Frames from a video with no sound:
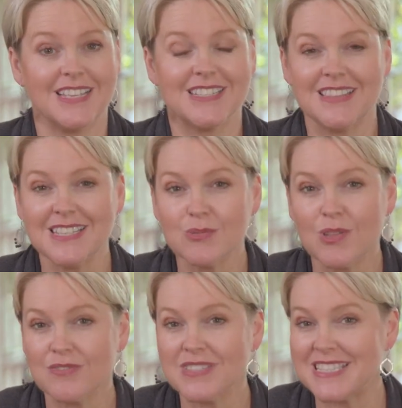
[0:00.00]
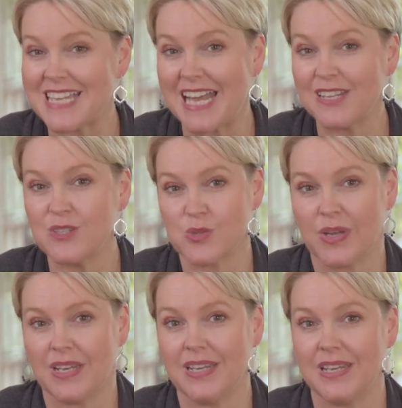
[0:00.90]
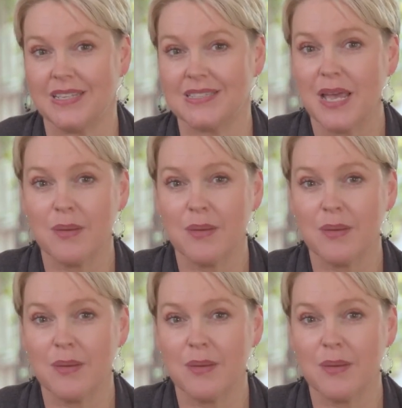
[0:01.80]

So, this will often start in the tween years,